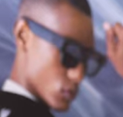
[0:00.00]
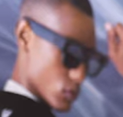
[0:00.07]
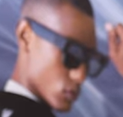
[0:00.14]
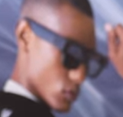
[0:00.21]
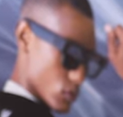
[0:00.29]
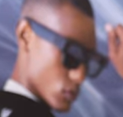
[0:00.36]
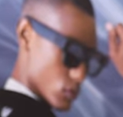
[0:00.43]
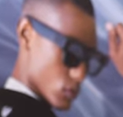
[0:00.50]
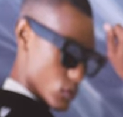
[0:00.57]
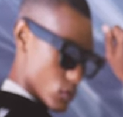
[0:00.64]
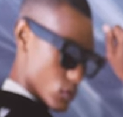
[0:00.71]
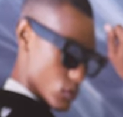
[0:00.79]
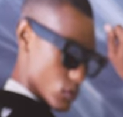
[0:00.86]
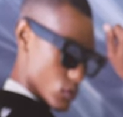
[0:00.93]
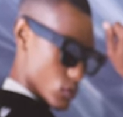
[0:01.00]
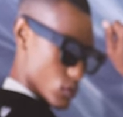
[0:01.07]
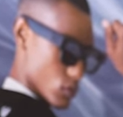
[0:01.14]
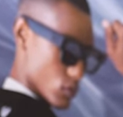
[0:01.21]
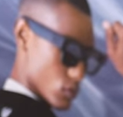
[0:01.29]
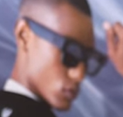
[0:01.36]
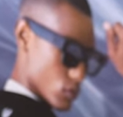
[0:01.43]

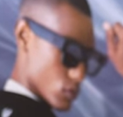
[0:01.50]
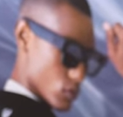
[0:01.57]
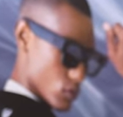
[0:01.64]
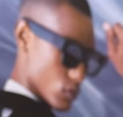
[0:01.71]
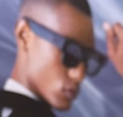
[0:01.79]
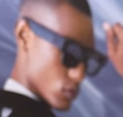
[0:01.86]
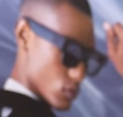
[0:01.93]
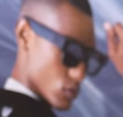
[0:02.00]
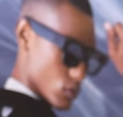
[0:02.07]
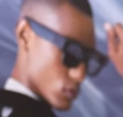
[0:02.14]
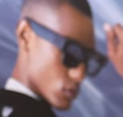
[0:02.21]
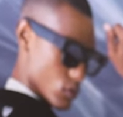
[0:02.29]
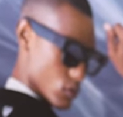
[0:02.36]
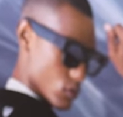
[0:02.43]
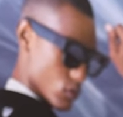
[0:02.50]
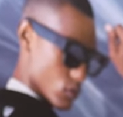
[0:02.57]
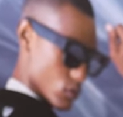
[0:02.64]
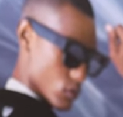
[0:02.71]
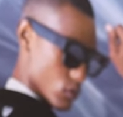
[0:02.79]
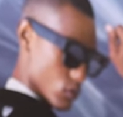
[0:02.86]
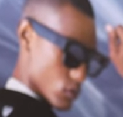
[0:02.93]

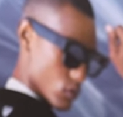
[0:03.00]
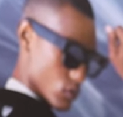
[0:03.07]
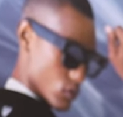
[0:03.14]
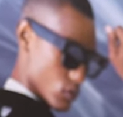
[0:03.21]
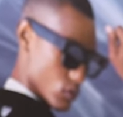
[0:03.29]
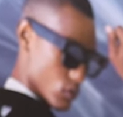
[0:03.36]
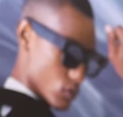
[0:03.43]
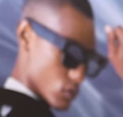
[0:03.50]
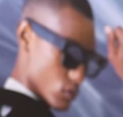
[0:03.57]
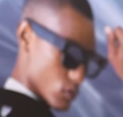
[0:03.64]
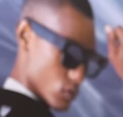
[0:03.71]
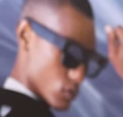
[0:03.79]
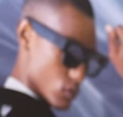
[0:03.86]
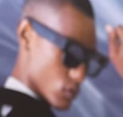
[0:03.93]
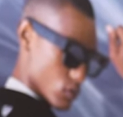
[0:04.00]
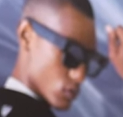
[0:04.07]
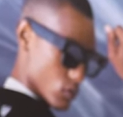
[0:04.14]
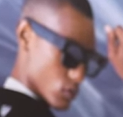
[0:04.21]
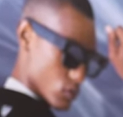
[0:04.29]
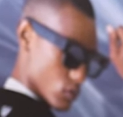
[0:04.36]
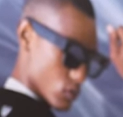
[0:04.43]

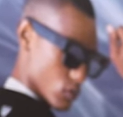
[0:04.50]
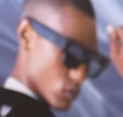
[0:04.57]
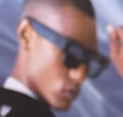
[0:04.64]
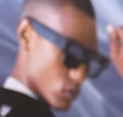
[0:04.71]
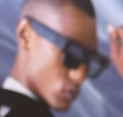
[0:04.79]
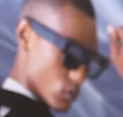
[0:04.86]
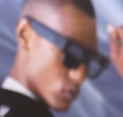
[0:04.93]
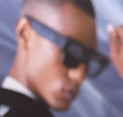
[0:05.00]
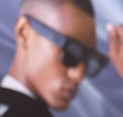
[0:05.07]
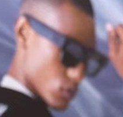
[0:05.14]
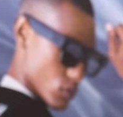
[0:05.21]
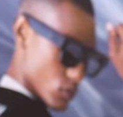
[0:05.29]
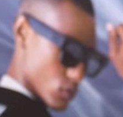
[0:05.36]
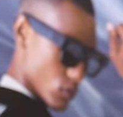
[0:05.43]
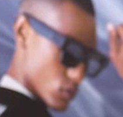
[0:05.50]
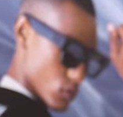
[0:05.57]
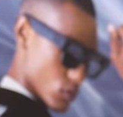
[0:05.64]
(silent)